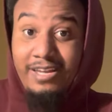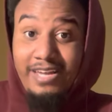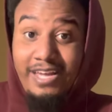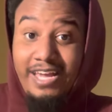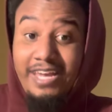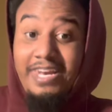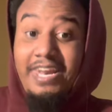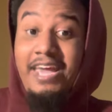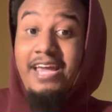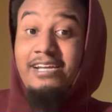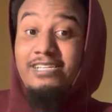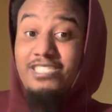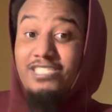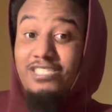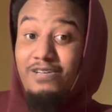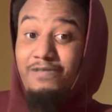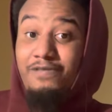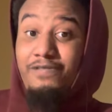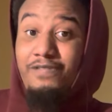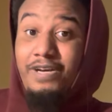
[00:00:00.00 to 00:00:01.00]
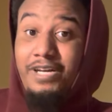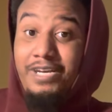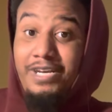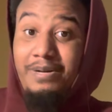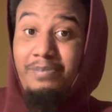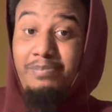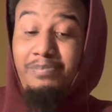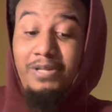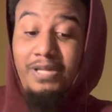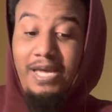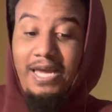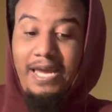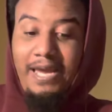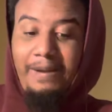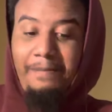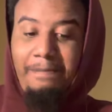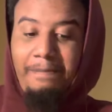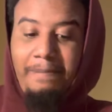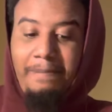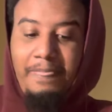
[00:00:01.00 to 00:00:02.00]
and have some fun and play.